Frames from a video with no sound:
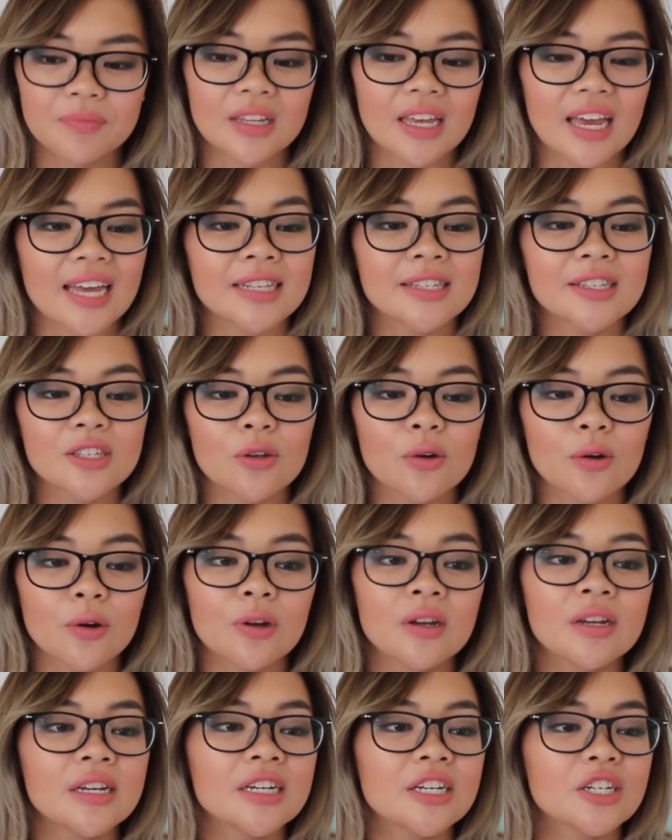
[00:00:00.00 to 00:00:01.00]
And so
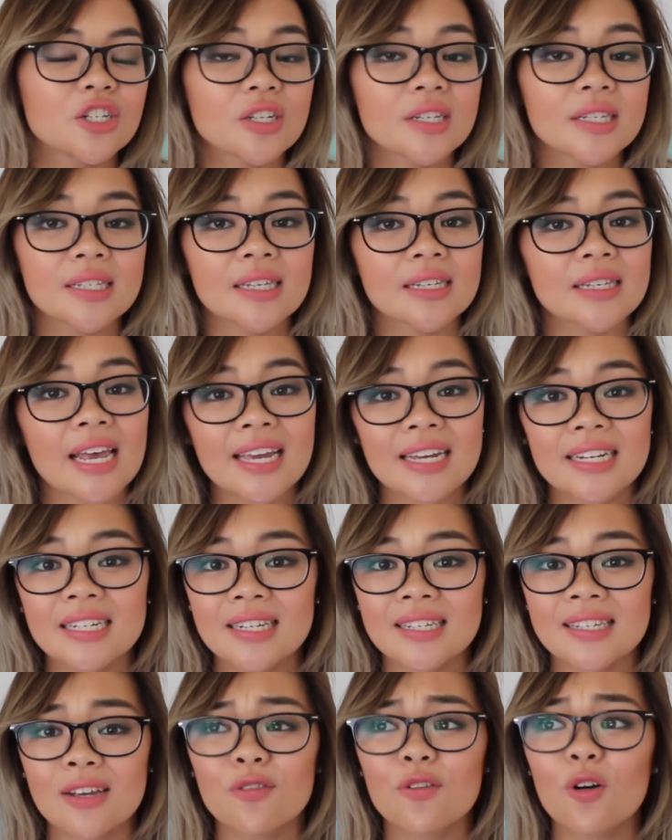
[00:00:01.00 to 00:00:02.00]
just saying to
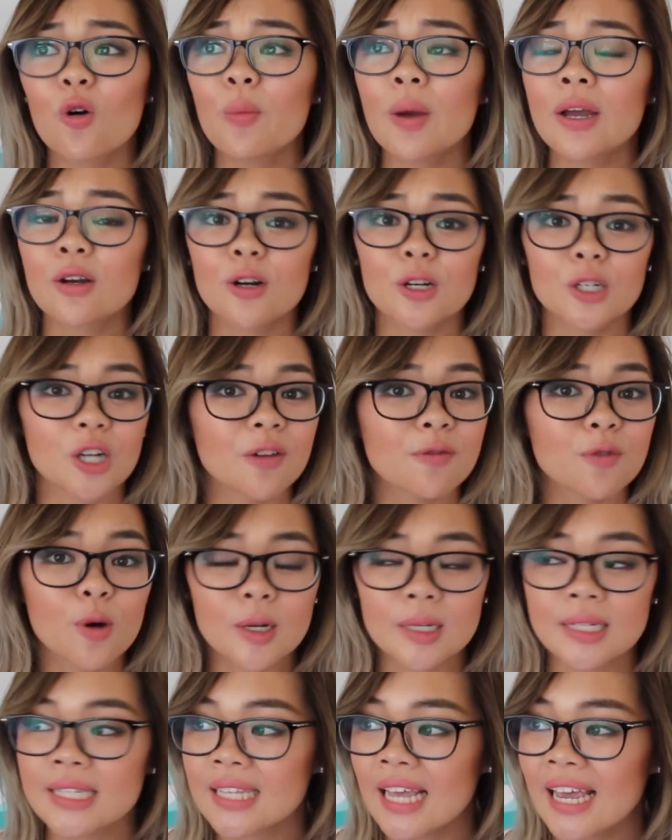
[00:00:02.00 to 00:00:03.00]
yourself, oh my gosh, I've got
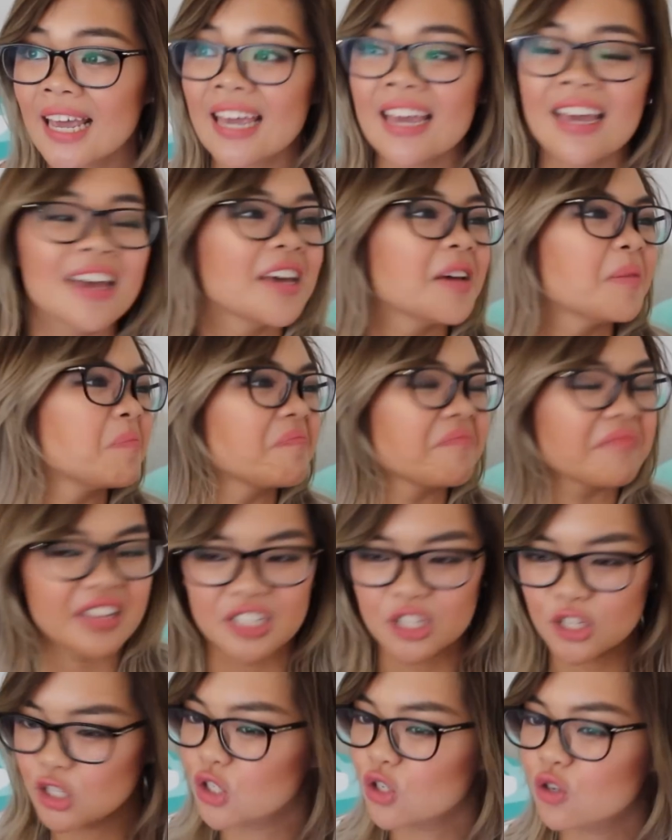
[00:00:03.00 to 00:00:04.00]
a C,
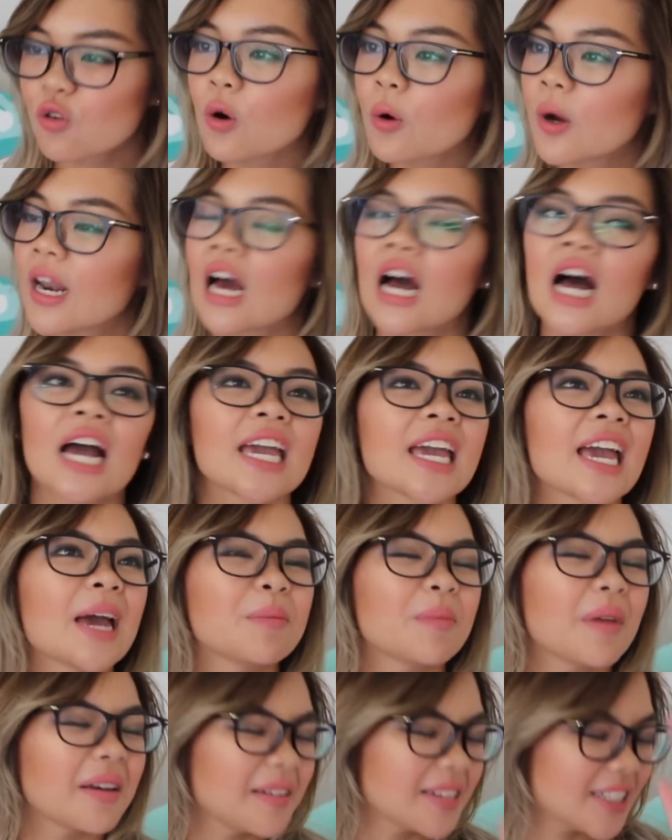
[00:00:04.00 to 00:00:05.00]
screw it, I
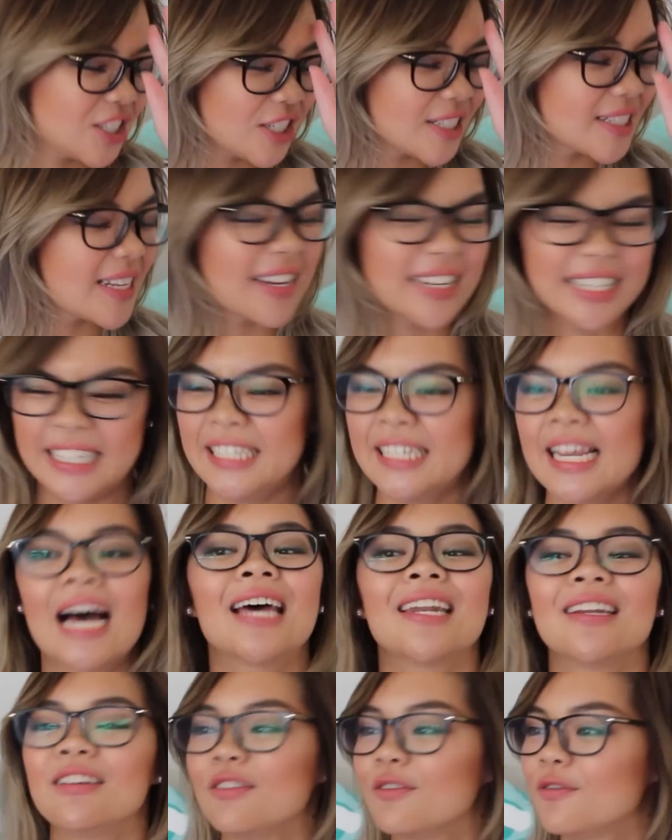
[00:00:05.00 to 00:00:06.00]
am just
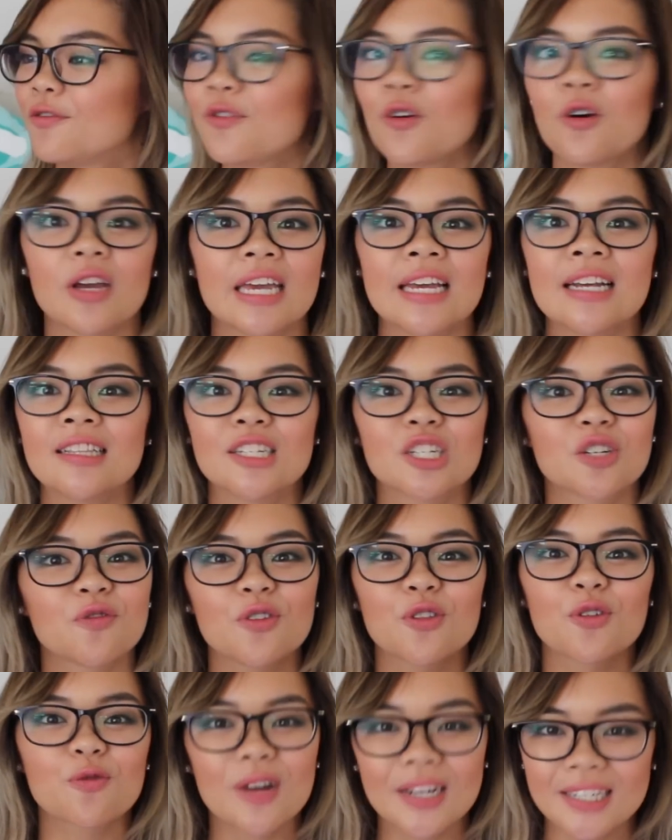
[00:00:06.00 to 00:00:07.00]
done for English for
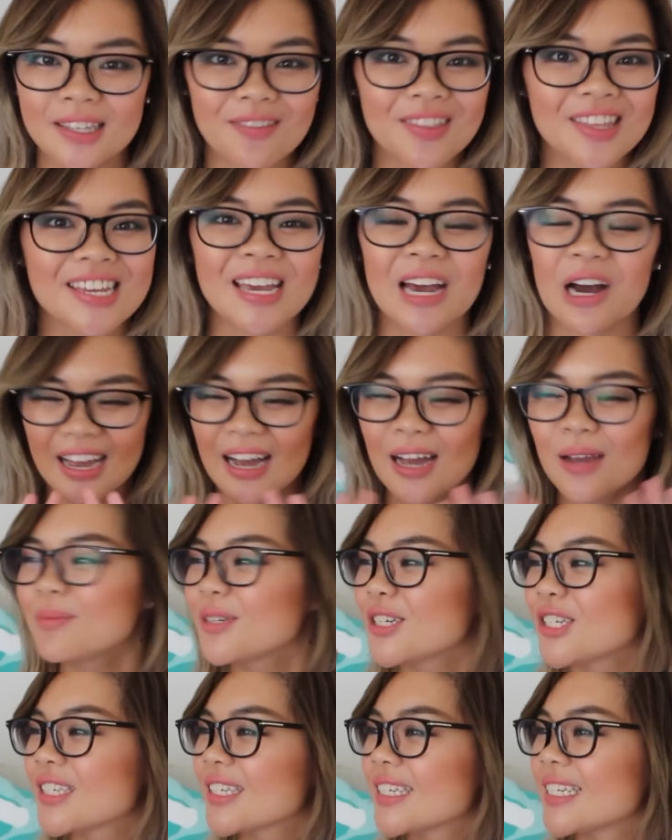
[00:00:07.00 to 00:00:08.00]
the rest of the year. I'm
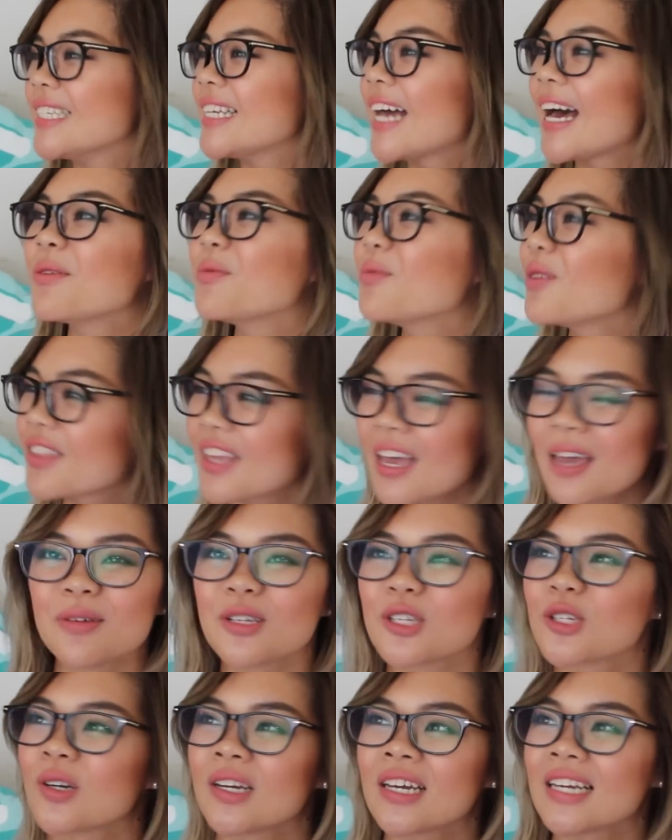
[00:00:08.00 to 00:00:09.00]
just done with
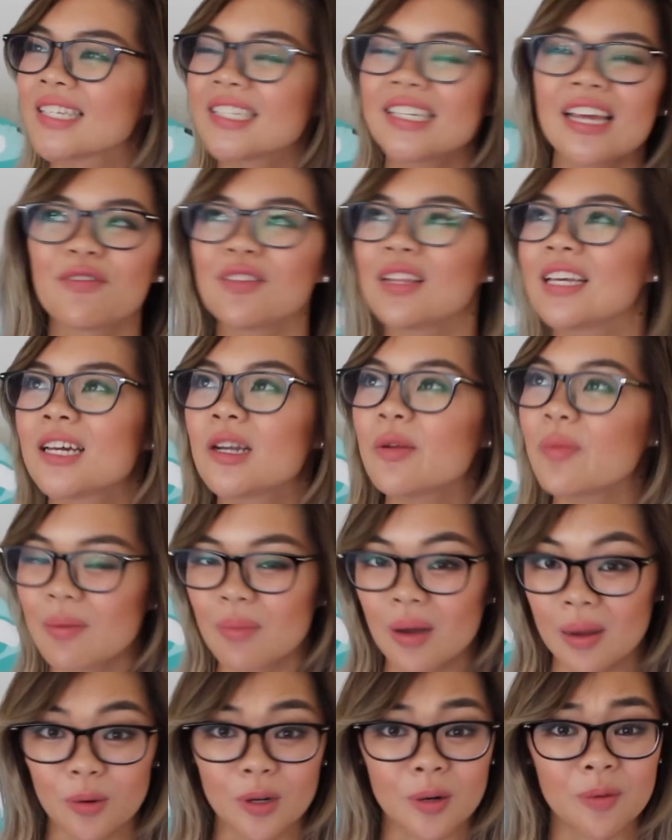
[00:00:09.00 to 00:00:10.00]
chemistry. It's definitely gonna be
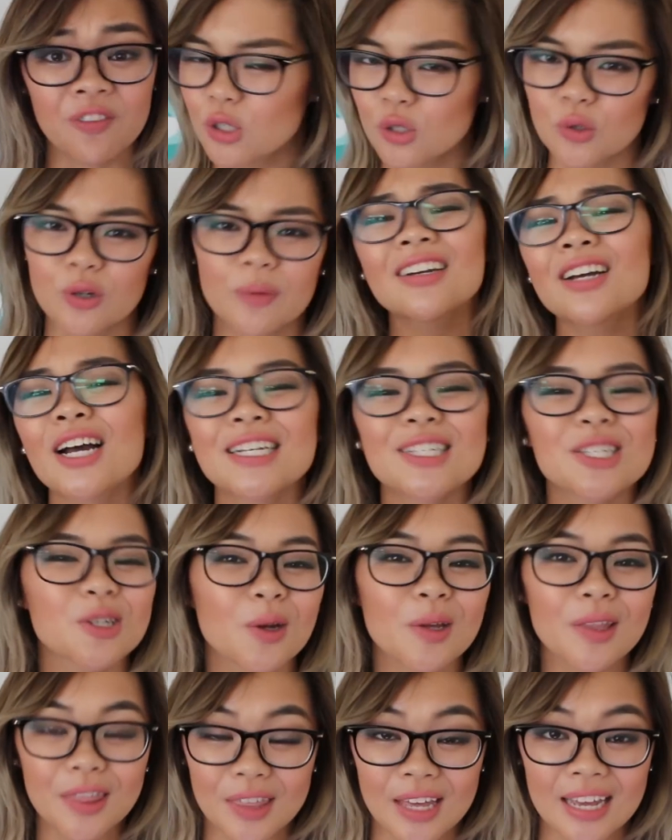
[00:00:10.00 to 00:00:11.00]
my bottom two. Guys,
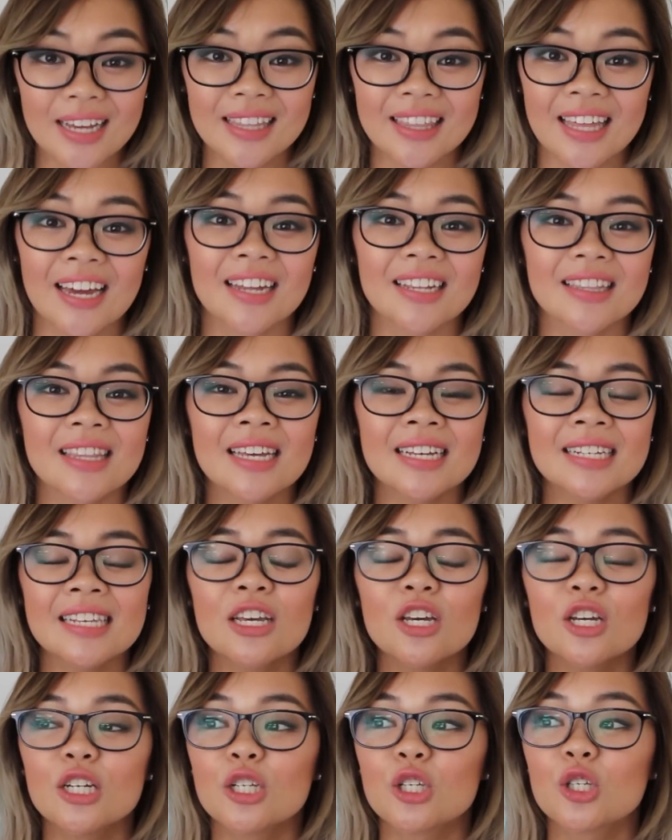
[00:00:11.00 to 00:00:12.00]
don't think that. There's
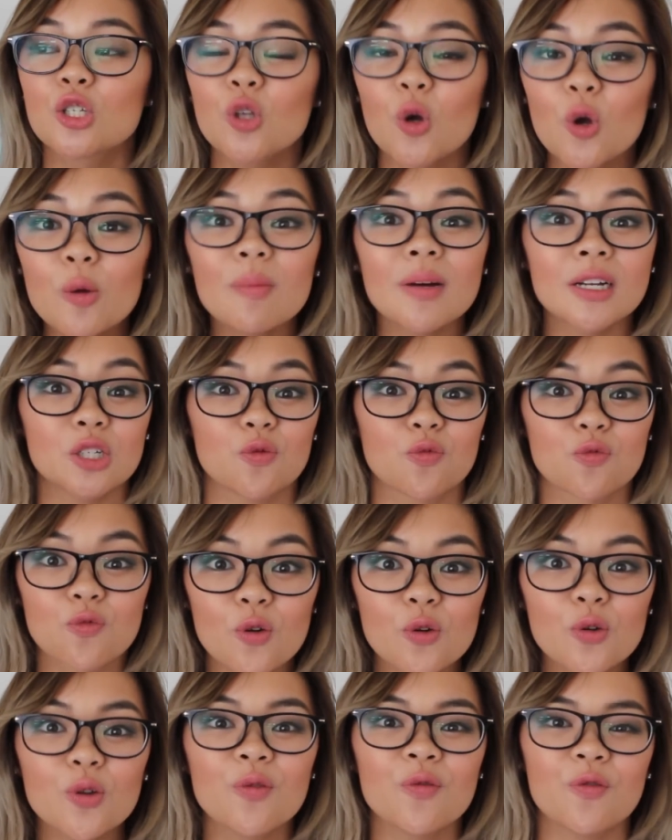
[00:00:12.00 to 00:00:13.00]
so much
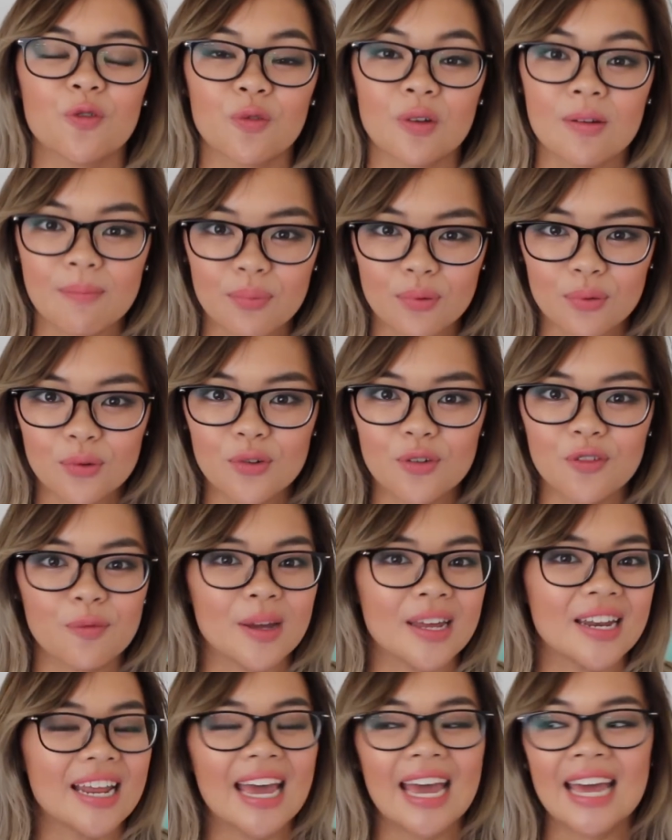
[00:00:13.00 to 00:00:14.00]
room for
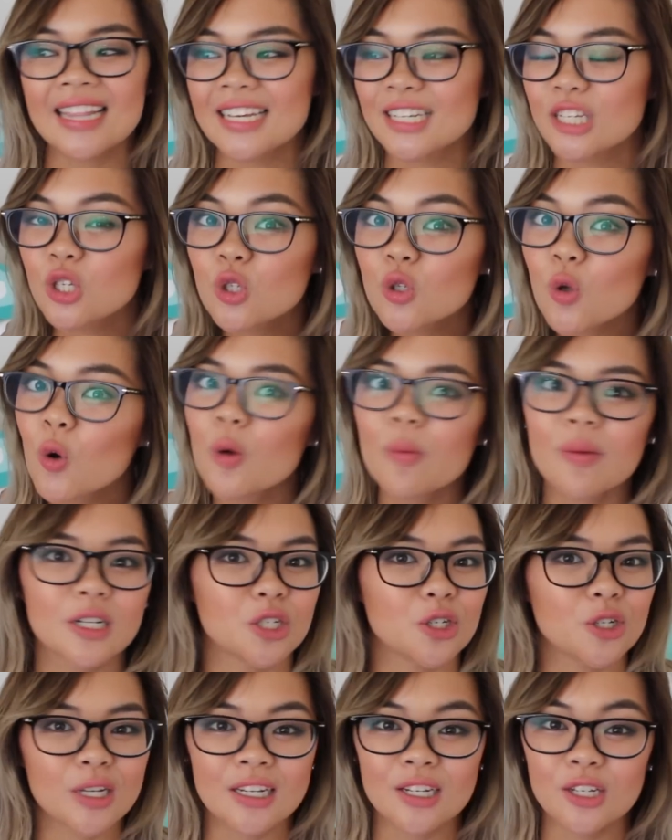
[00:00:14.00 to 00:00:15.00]
improvement and there's so
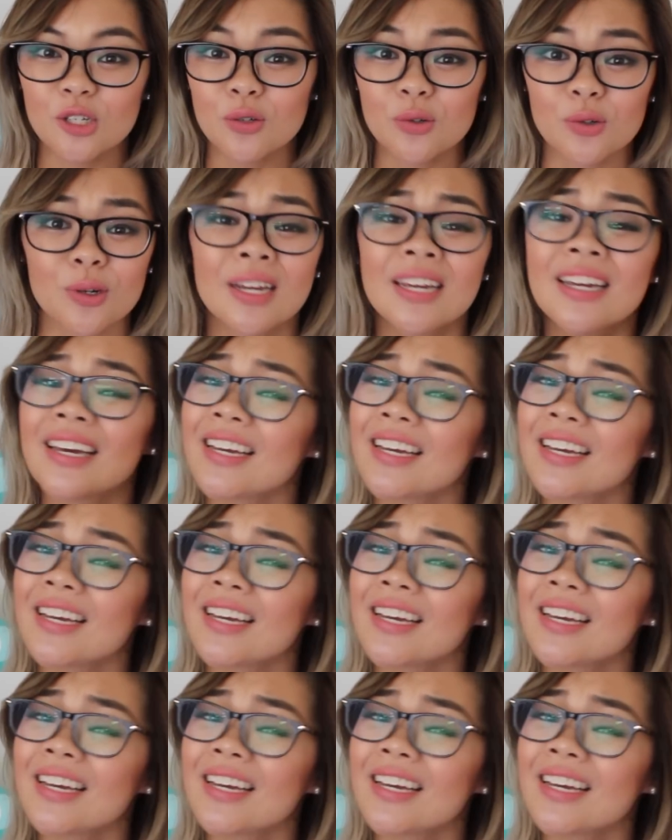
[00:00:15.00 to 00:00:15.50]
much you can do.